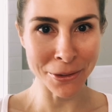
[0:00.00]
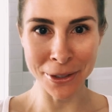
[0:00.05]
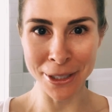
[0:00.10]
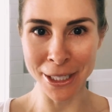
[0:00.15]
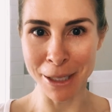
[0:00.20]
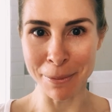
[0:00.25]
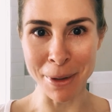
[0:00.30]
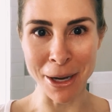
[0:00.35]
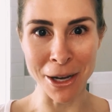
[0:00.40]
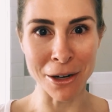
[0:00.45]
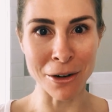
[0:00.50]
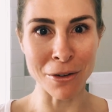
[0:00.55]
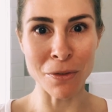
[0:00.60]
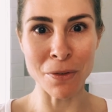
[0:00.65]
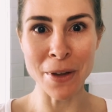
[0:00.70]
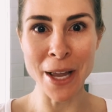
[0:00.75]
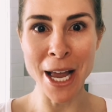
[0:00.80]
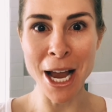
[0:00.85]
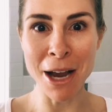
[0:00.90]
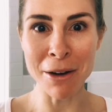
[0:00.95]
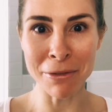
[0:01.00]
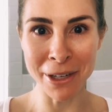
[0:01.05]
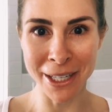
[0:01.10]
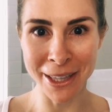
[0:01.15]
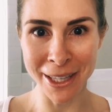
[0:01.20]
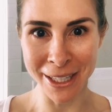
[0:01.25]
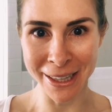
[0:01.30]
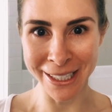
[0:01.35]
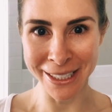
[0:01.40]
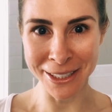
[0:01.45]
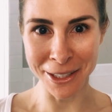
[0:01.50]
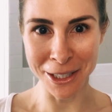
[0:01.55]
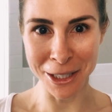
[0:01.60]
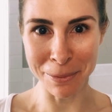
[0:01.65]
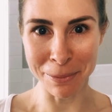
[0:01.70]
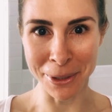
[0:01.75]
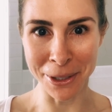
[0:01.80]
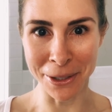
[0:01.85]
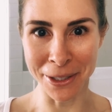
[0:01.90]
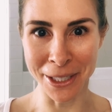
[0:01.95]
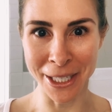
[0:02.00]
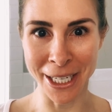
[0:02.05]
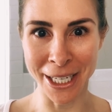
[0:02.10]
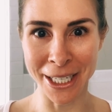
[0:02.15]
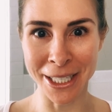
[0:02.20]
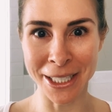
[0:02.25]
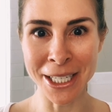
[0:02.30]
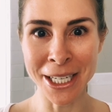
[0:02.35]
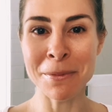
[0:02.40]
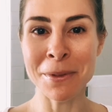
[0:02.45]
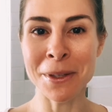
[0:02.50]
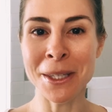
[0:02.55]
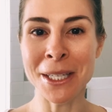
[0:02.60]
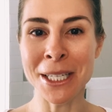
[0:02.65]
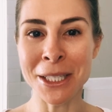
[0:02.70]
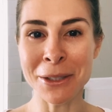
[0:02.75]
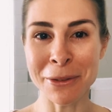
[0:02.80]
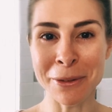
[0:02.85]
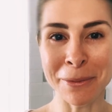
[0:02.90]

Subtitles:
cream out of everything that's on the market, this would